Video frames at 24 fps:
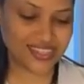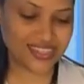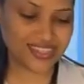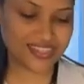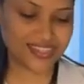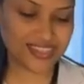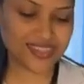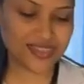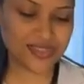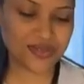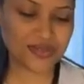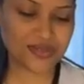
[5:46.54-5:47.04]

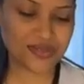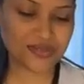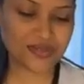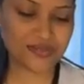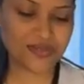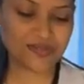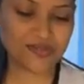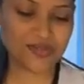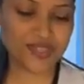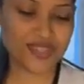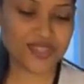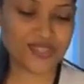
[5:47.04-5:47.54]
So
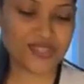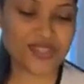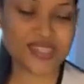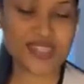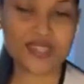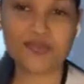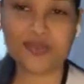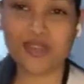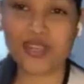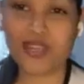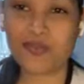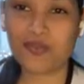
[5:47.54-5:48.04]
be sure to
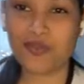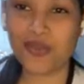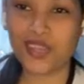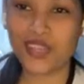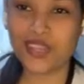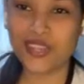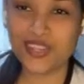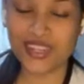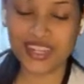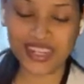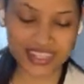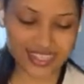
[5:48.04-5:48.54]
pick up your
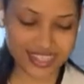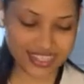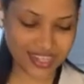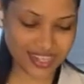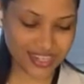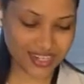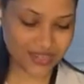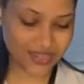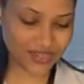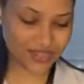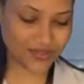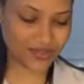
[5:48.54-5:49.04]
ingredients at
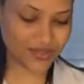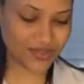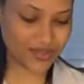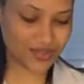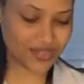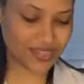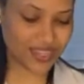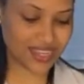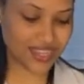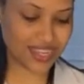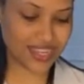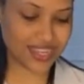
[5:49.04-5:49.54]
Xtra
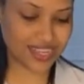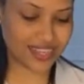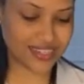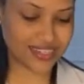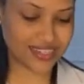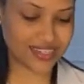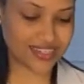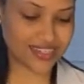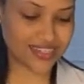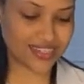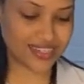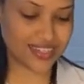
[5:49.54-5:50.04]
Foods
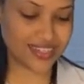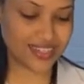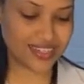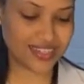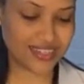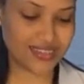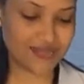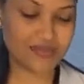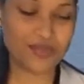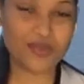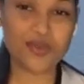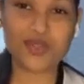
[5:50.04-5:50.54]
and
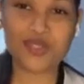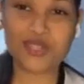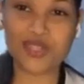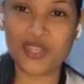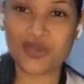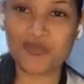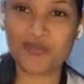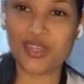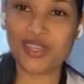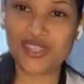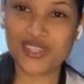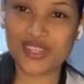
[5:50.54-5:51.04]
post your
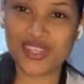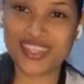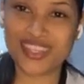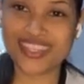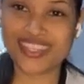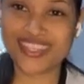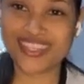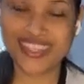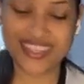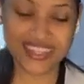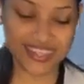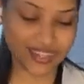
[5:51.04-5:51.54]

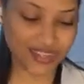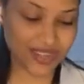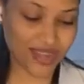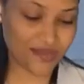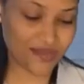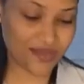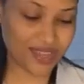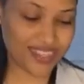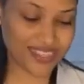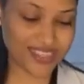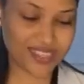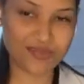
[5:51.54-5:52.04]
pictures in the
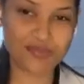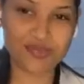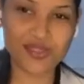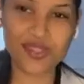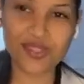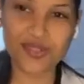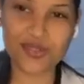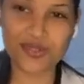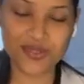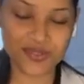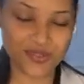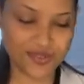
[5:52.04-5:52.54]
comments
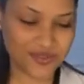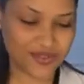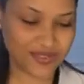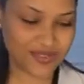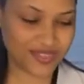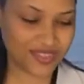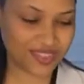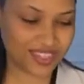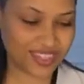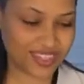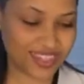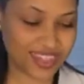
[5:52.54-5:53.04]
below,
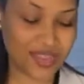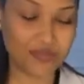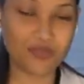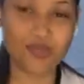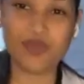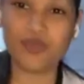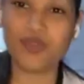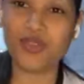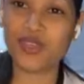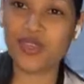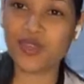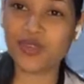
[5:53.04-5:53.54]
and
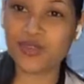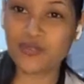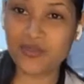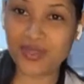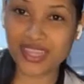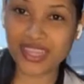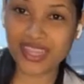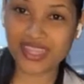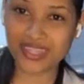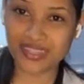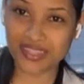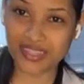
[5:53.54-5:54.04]
maybe you'll be
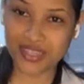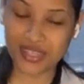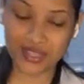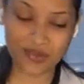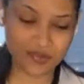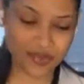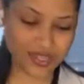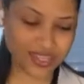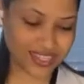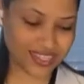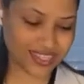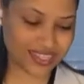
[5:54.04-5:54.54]
that lucky
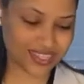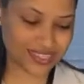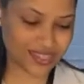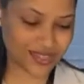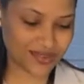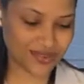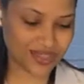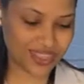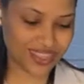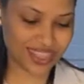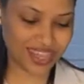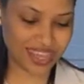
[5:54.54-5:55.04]
person to
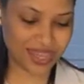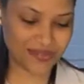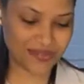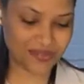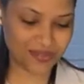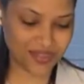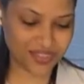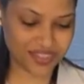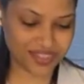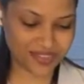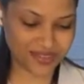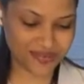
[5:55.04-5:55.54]
win the
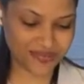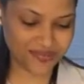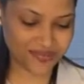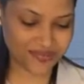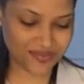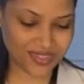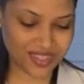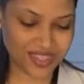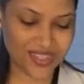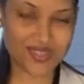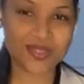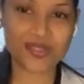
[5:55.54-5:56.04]
hamper.
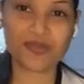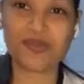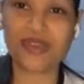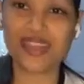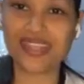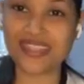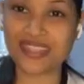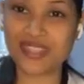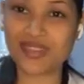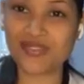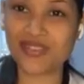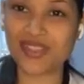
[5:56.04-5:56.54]
So
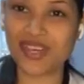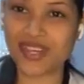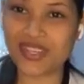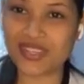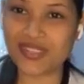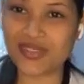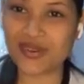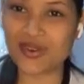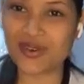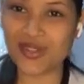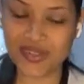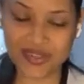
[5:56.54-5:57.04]
best of luck
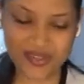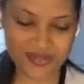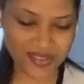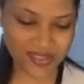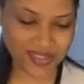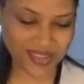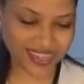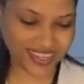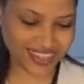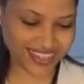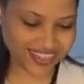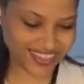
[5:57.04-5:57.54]
to all of you
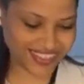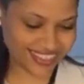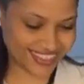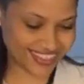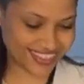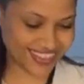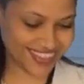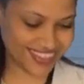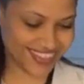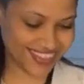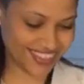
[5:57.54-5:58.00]
guys.